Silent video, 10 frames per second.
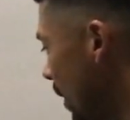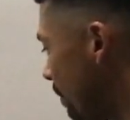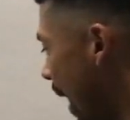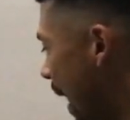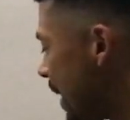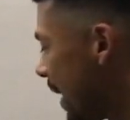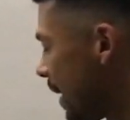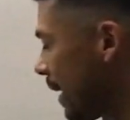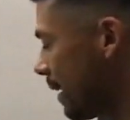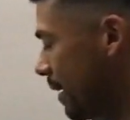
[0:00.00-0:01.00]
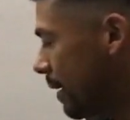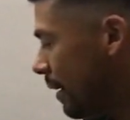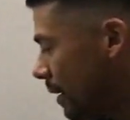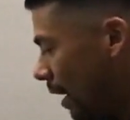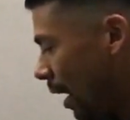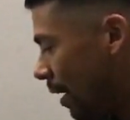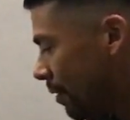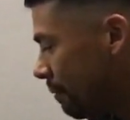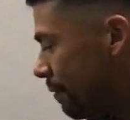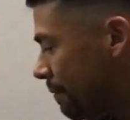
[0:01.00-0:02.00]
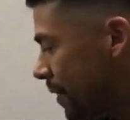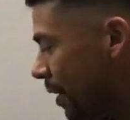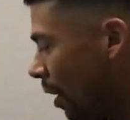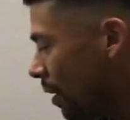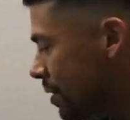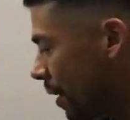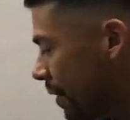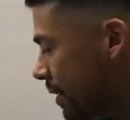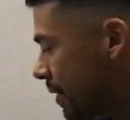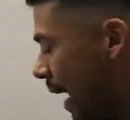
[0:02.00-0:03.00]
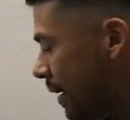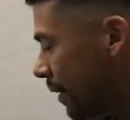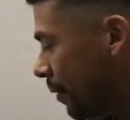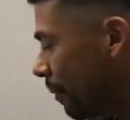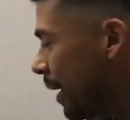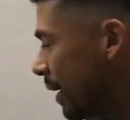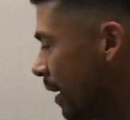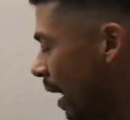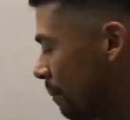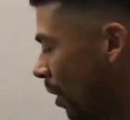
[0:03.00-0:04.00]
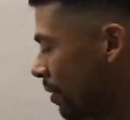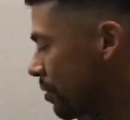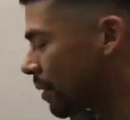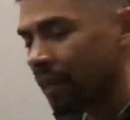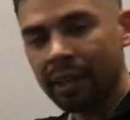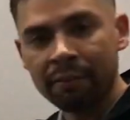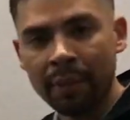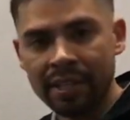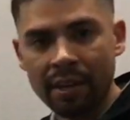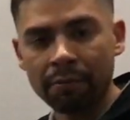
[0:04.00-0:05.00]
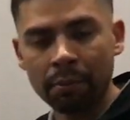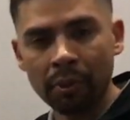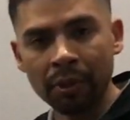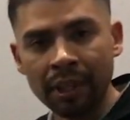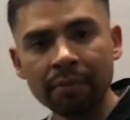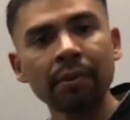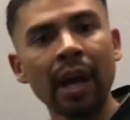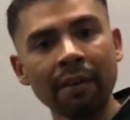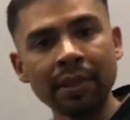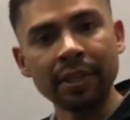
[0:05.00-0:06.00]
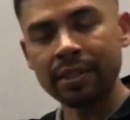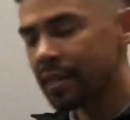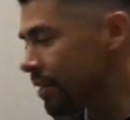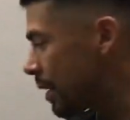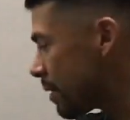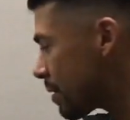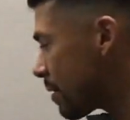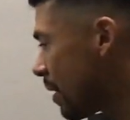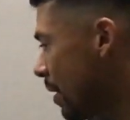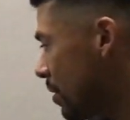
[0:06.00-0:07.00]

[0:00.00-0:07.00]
If I hit it 150 yards on this side of the green, I'm also going to give myself a birdie for having good distance.